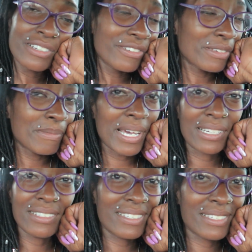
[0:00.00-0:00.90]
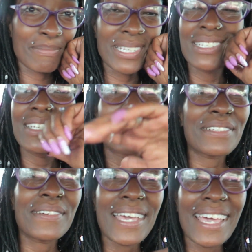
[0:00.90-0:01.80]
our dream house. But it's
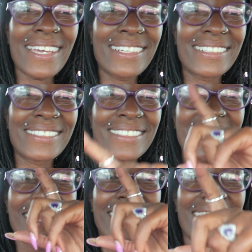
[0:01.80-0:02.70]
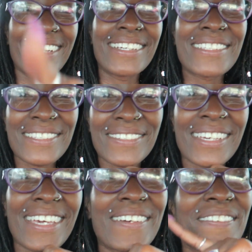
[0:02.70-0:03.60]
okay. It's
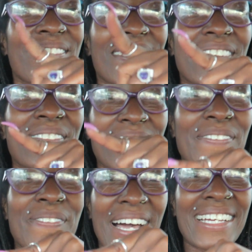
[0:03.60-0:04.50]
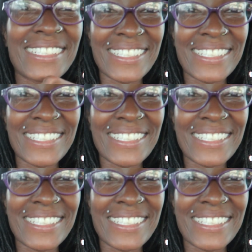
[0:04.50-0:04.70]
okay. We will find